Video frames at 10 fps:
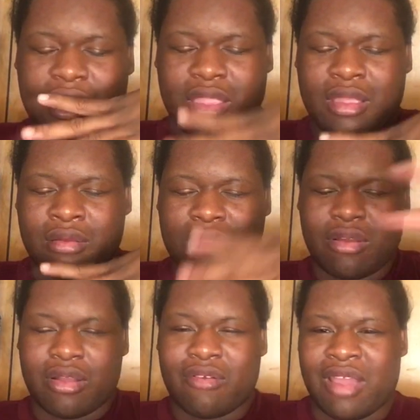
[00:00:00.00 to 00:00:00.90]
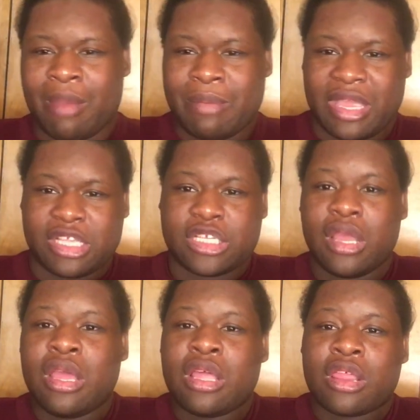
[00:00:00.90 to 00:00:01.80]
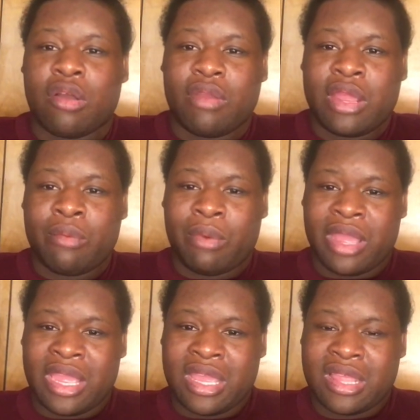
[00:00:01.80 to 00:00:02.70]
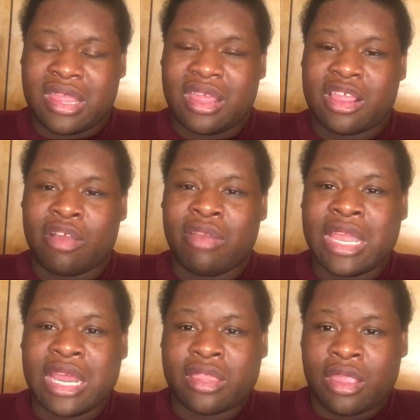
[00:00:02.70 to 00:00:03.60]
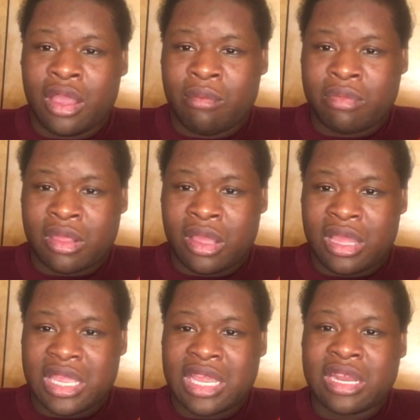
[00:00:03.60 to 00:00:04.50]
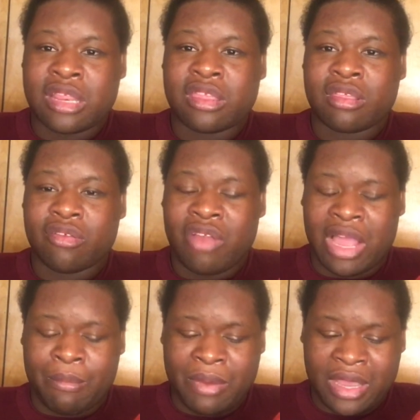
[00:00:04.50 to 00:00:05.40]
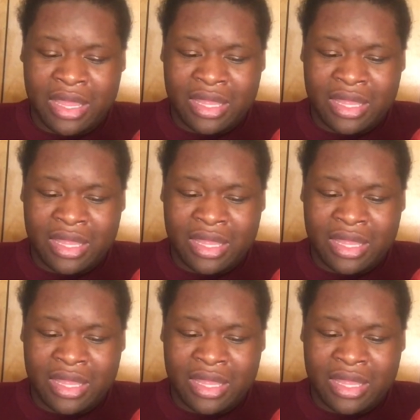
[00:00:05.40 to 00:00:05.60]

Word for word: don't start crying, bitch. So anyways, so hit that thumbs up, hit that subscribe button,